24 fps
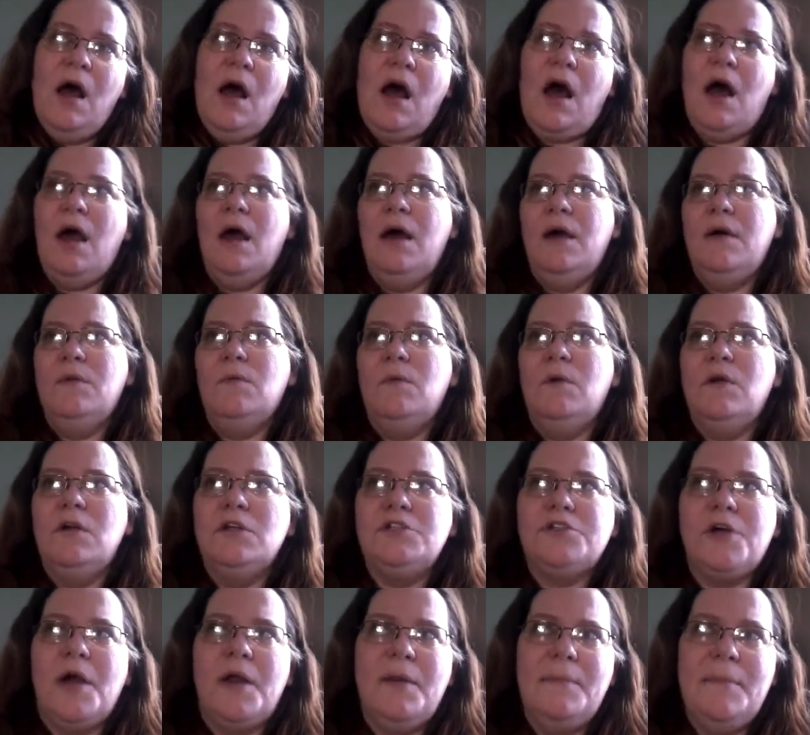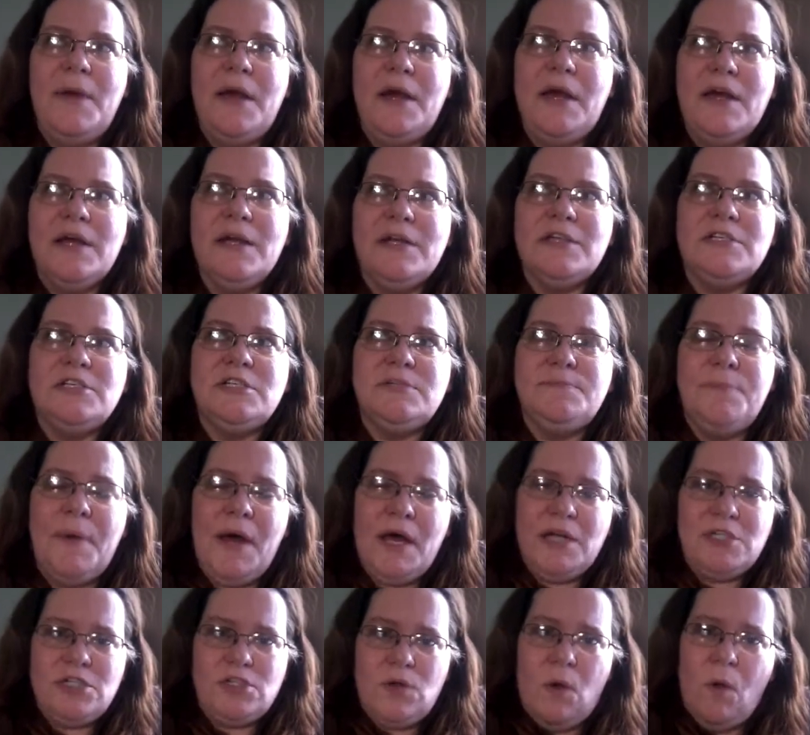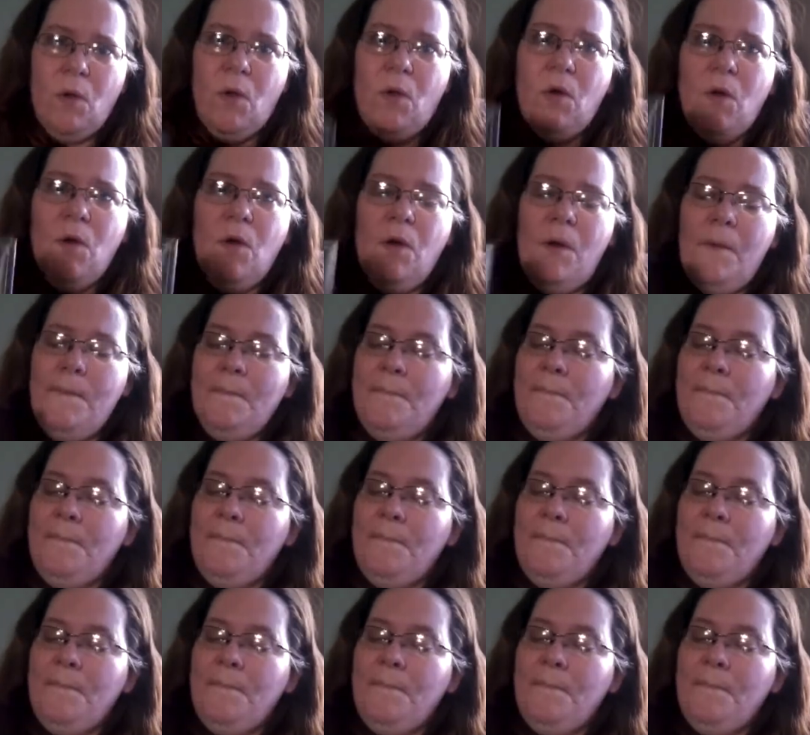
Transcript: I want to try to make it special,